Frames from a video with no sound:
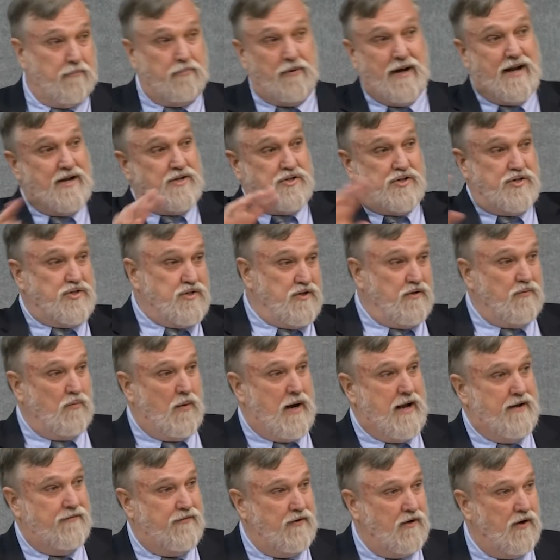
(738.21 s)
The branches are
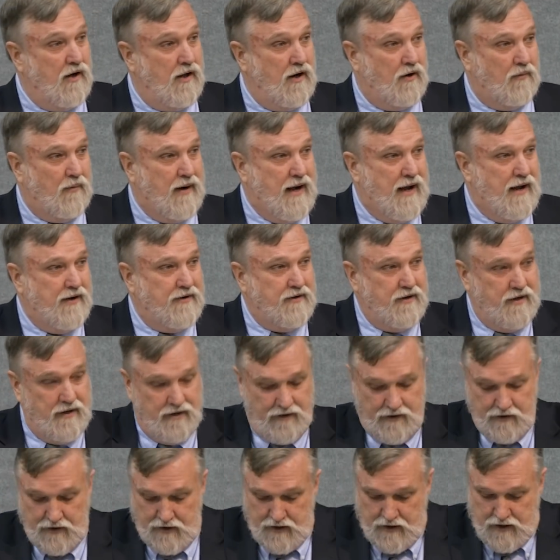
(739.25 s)
waving all around in
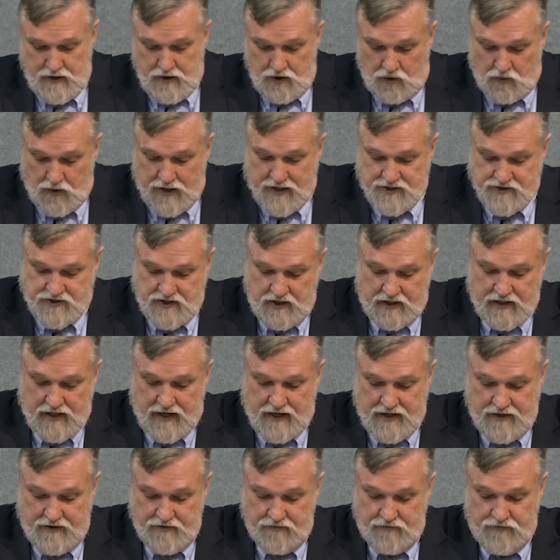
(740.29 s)
a crazy
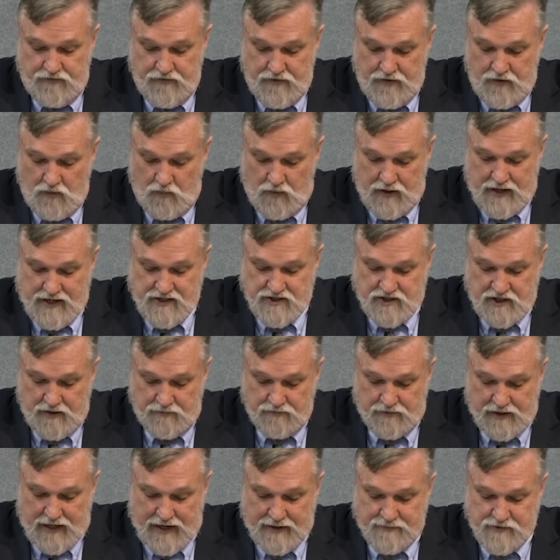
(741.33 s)
kind of way.
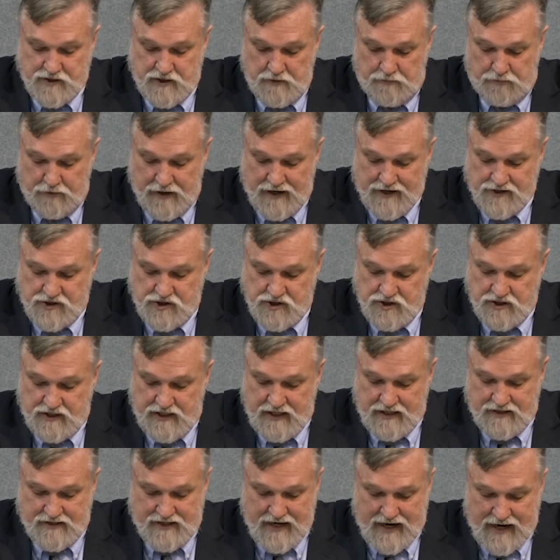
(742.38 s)
Sometimes the branches
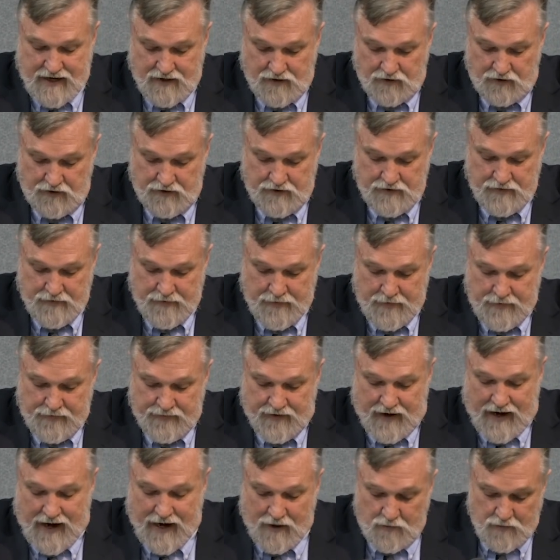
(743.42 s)
get tangled.
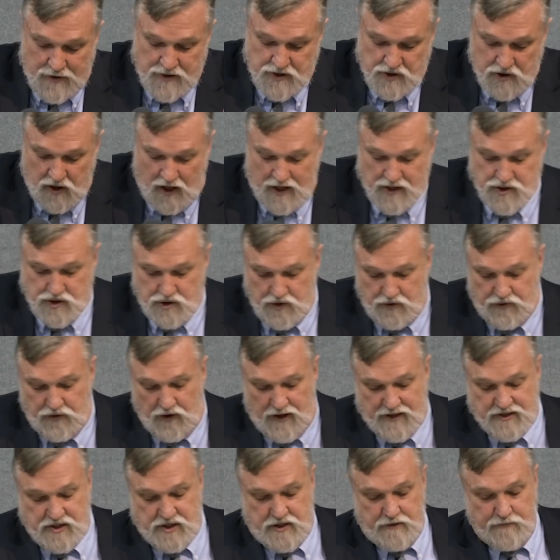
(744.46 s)
The high winds cause your
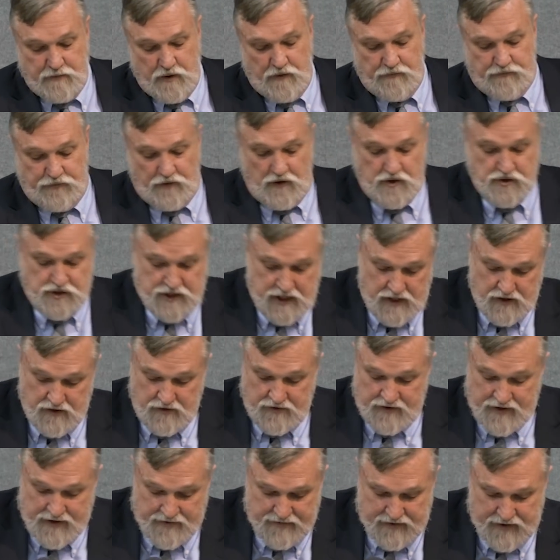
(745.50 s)
thoughts to move first here
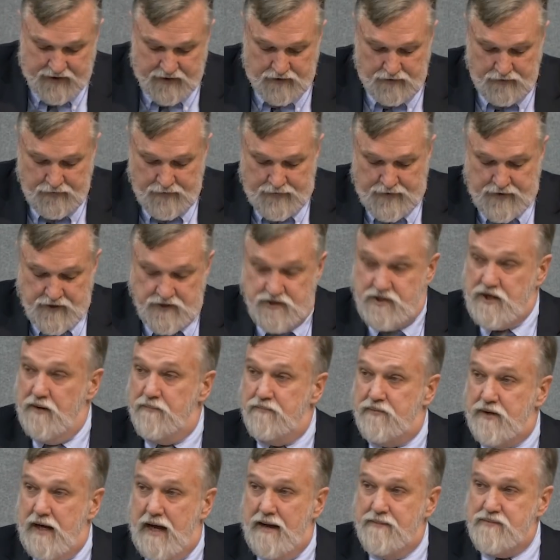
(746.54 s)
and then there.
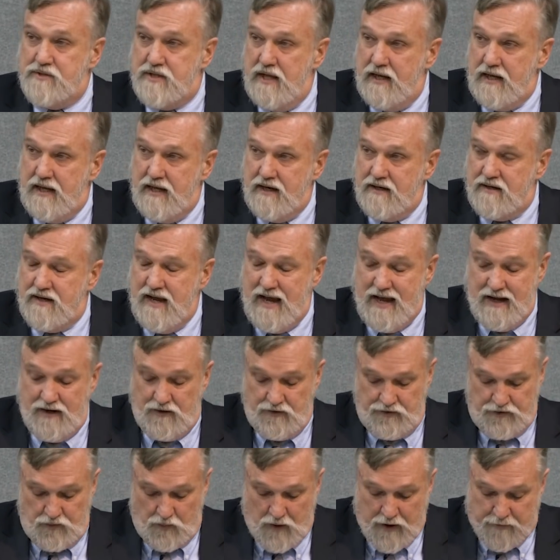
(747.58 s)
Sometimes they get
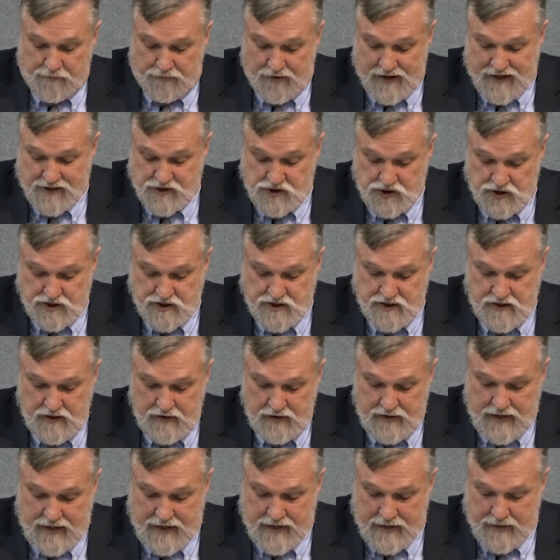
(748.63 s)
tangled the way branches
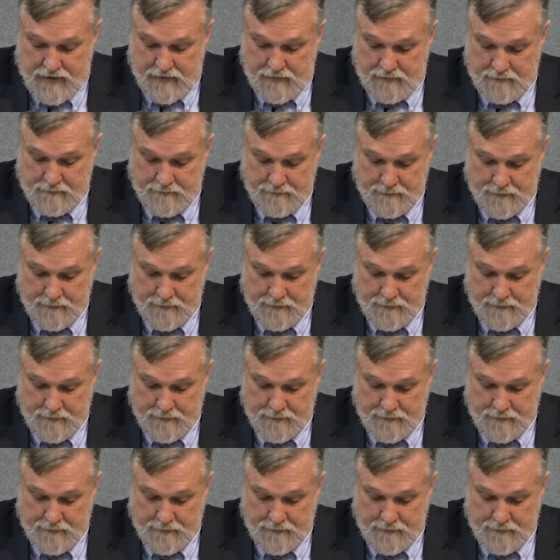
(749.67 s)
can.